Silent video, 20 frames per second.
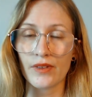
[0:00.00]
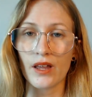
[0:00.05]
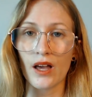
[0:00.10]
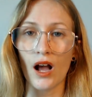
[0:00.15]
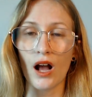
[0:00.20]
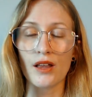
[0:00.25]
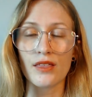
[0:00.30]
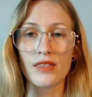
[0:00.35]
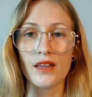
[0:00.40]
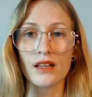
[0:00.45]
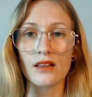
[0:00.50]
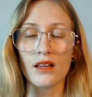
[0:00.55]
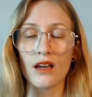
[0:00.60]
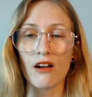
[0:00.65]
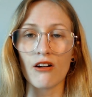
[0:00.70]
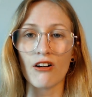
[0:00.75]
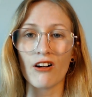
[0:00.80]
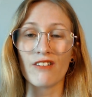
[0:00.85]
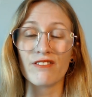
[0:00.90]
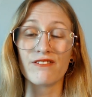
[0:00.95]
I think they
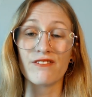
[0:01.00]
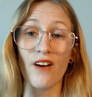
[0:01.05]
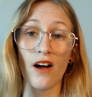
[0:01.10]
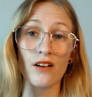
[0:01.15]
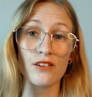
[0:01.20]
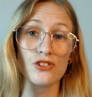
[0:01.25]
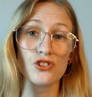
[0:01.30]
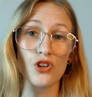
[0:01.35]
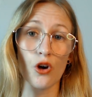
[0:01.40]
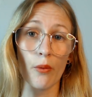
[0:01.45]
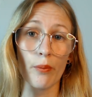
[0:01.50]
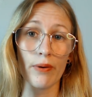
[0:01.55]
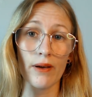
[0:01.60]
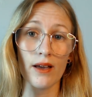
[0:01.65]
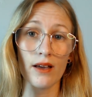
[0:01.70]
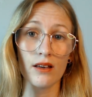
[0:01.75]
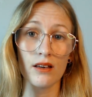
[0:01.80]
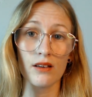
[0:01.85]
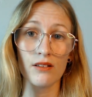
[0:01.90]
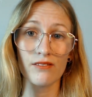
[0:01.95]
are a fun
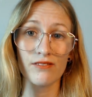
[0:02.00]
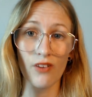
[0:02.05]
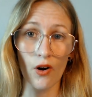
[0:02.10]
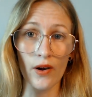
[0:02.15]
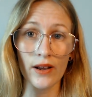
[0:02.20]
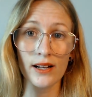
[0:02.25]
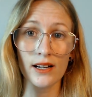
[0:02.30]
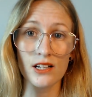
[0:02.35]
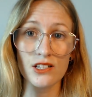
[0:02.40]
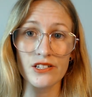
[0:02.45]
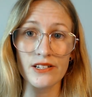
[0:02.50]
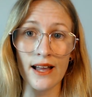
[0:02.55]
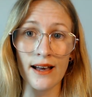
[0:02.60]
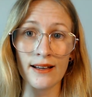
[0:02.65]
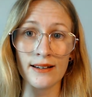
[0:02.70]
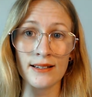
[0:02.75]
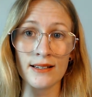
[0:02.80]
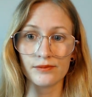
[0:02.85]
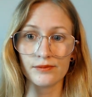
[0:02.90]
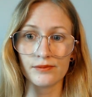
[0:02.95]
topic for English
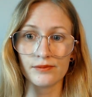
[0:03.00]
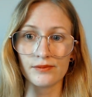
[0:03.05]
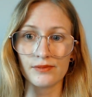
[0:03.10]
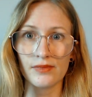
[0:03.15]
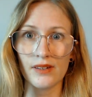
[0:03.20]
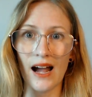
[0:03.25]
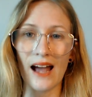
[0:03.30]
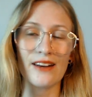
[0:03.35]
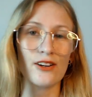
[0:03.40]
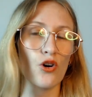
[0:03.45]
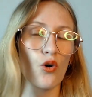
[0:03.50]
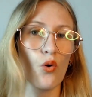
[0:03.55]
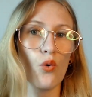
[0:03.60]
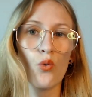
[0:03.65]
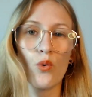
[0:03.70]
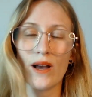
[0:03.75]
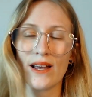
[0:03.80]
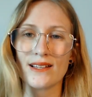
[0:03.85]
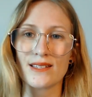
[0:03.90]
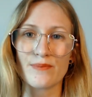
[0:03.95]
learners and
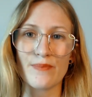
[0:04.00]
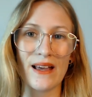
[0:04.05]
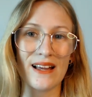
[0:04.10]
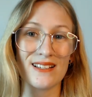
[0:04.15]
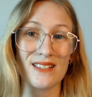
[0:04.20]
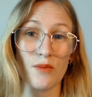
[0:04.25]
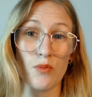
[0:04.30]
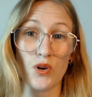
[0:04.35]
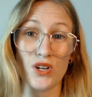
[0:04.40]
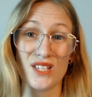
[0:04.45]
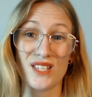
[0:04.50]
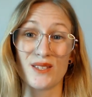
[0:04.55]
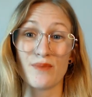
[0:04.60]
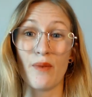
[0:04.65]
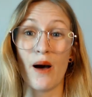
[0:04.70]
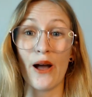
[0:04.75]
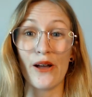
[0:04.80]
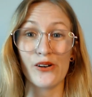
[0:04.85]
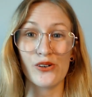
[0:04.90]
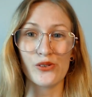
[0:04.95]
always make someone
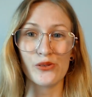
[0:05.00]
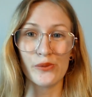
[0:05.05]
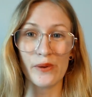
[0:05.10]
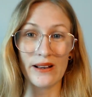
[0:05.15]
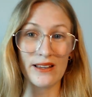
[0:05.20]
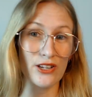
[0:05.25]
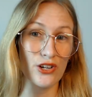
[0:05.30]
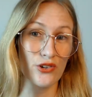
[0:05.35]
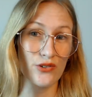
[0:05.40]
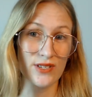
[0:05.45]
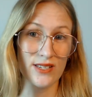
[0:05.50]
smile when used in